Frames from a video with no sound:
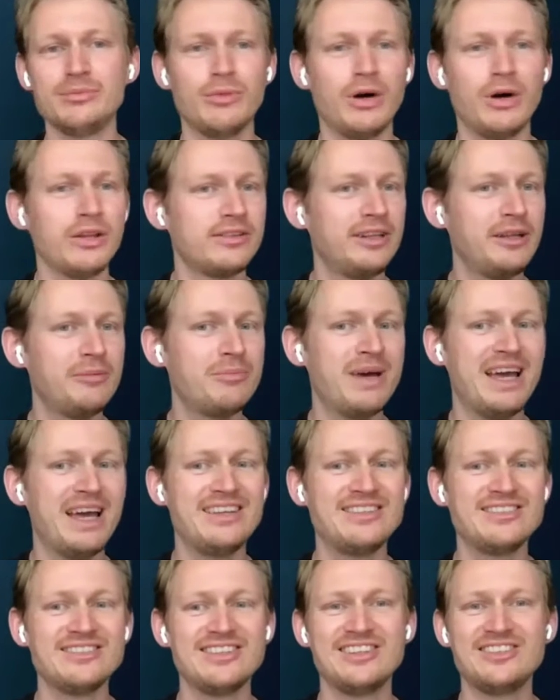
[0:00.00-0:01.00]
monthly
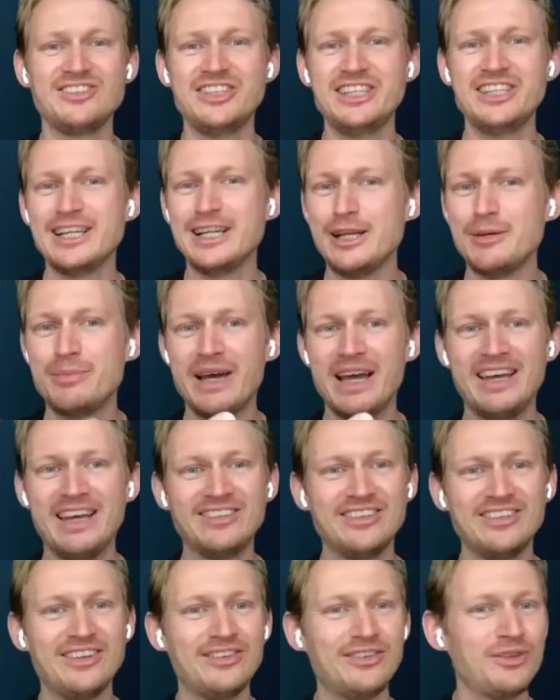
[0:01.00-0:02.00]
basis, yearly
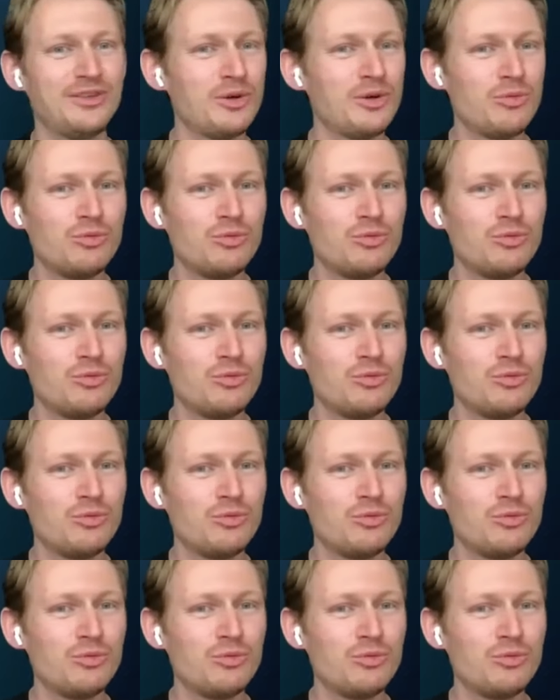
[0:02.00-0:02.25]
basis,